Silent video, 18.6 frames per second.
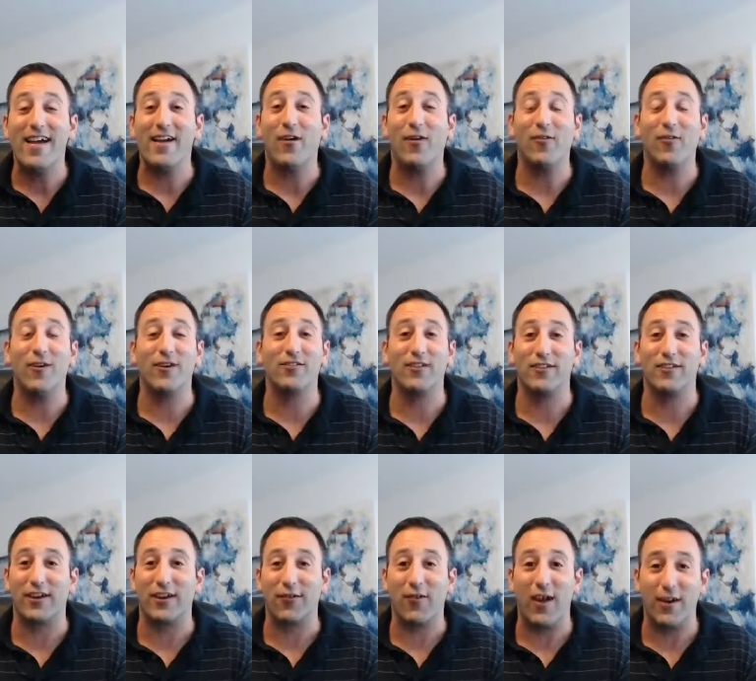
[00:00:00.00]
right. Which is
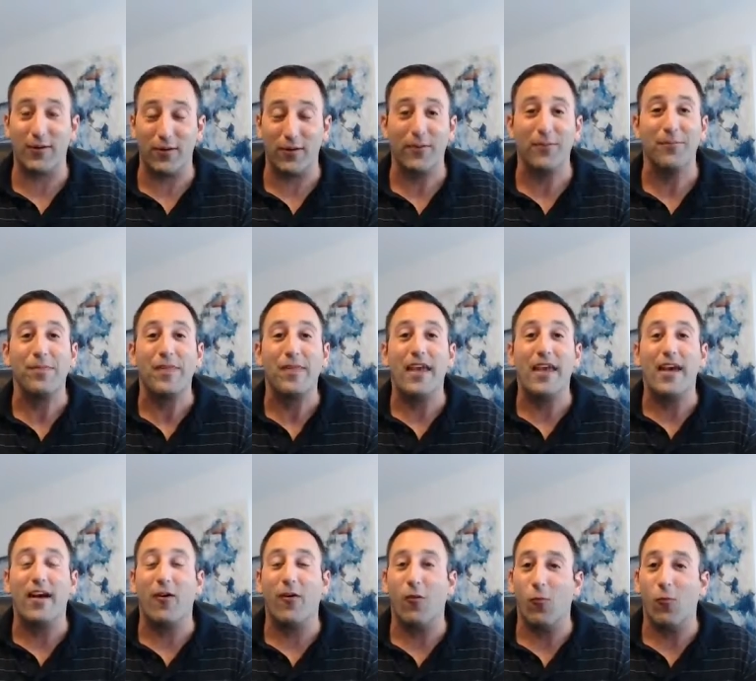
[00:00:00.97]
incredible
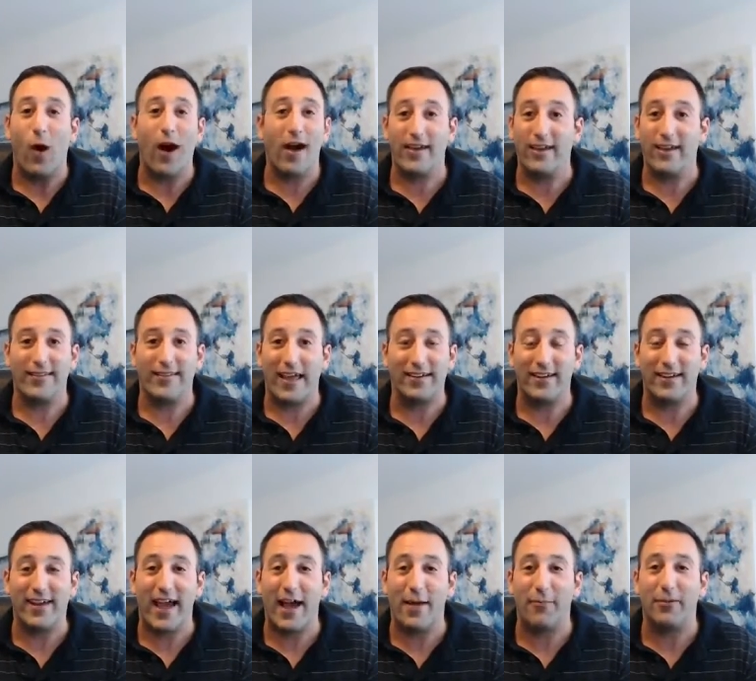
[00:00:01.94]
why that
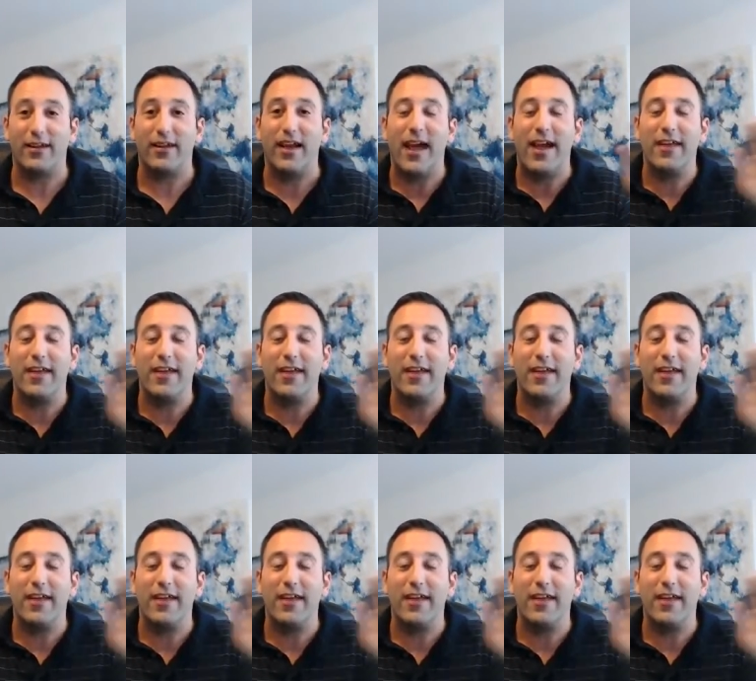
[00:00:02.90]
didn't happen.